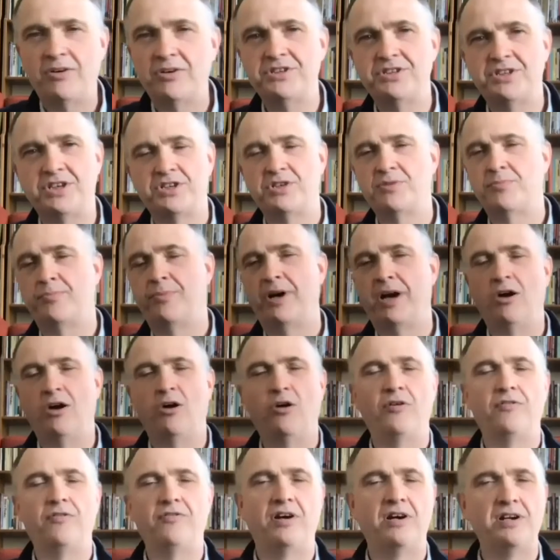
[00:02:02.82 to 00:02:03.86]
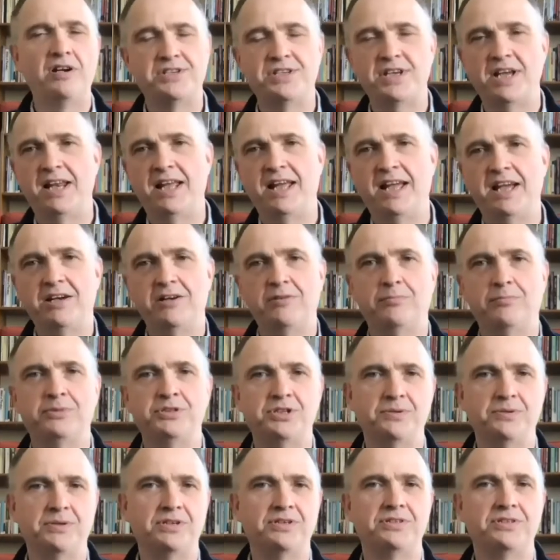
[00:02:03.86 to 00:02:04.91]
such a prayer offer us any help
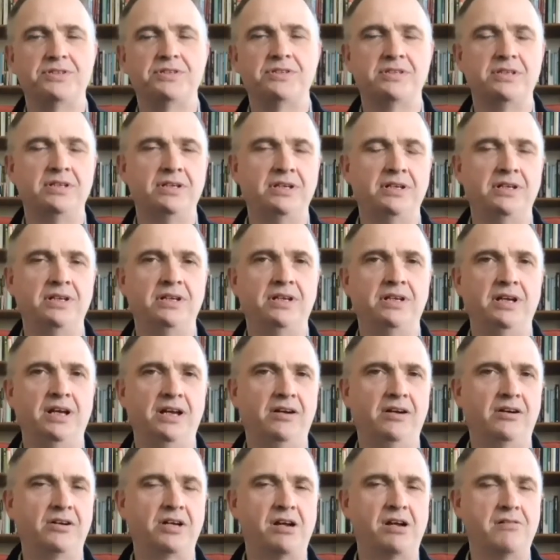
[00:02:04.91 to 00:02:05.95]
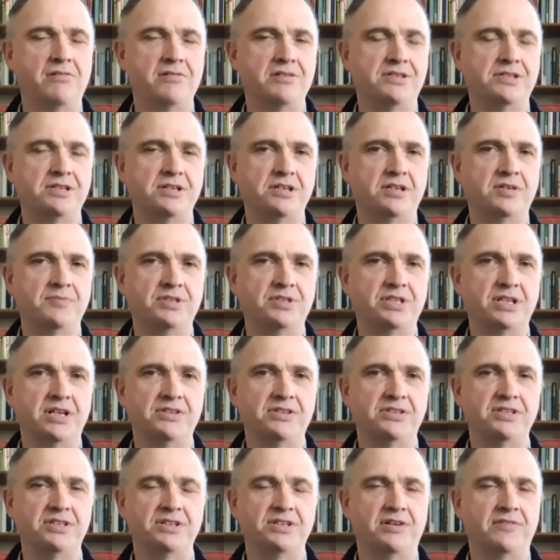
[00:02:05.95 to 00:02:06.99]
to us in our current
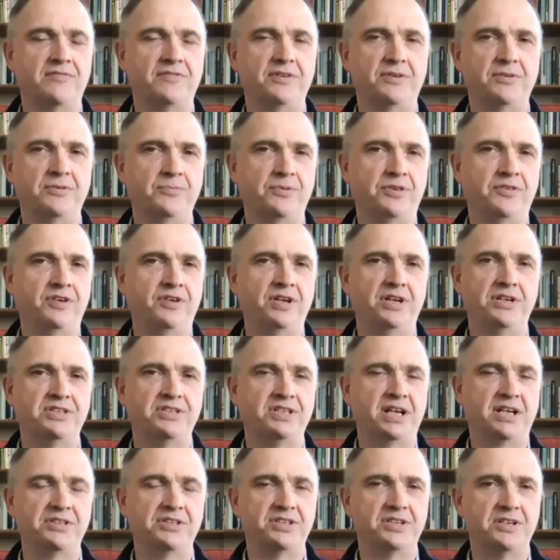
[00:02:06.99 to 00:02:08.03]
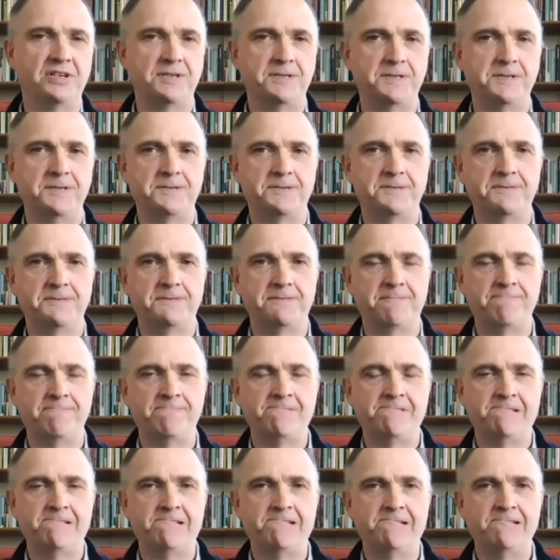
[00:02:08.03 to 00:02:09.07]
circumstances, with fears and anxieties?
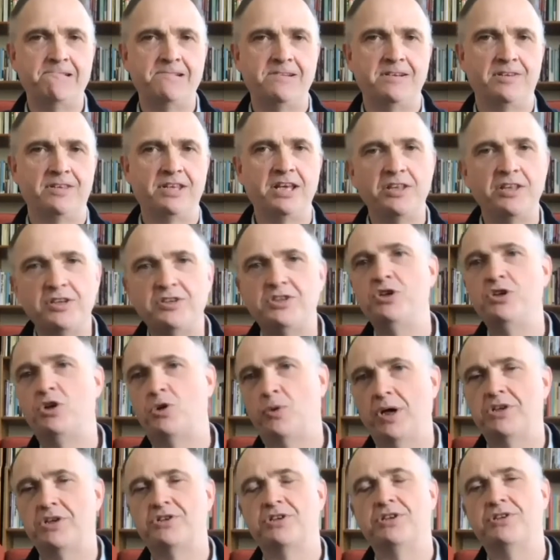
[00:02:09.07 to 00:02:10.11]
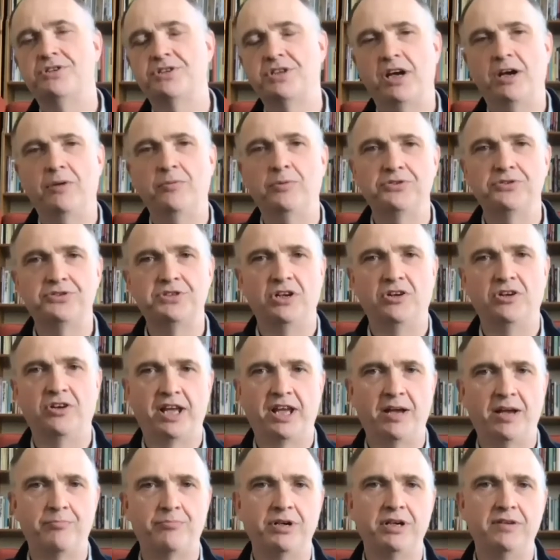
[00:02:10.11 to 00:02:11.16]
They're the two questions I want to look
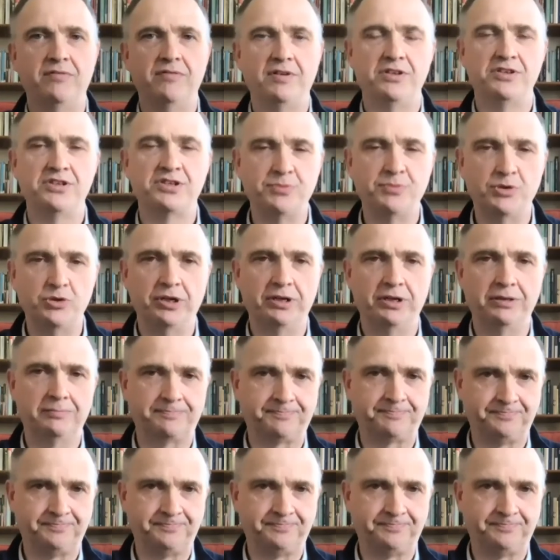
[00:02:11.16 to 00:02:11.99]
at briefly this morning.